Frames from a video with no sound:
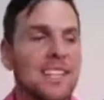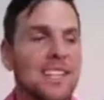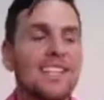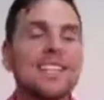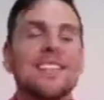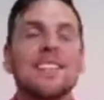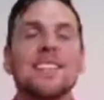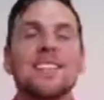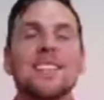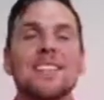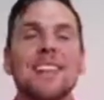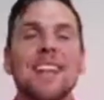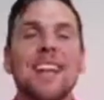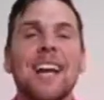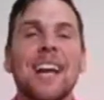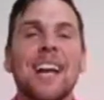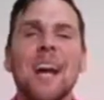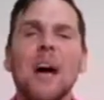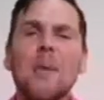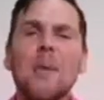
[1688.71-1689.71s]
If they're
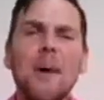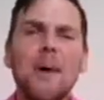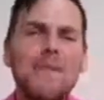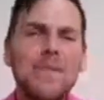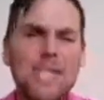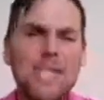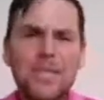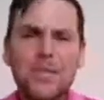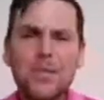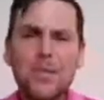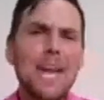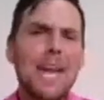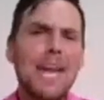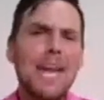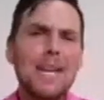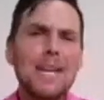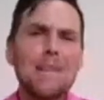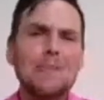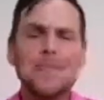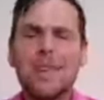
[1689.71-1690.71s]
like, I want video
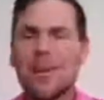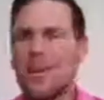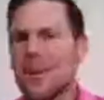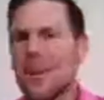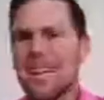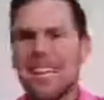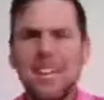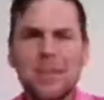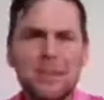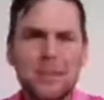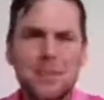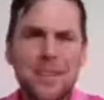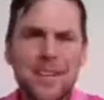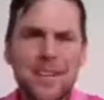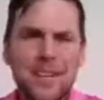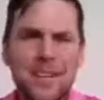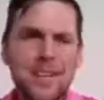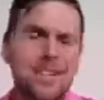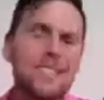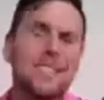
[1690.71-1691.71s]
games, I want gummy
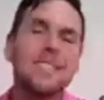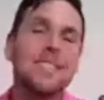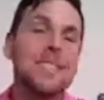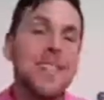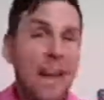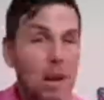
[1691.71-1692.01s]
bears,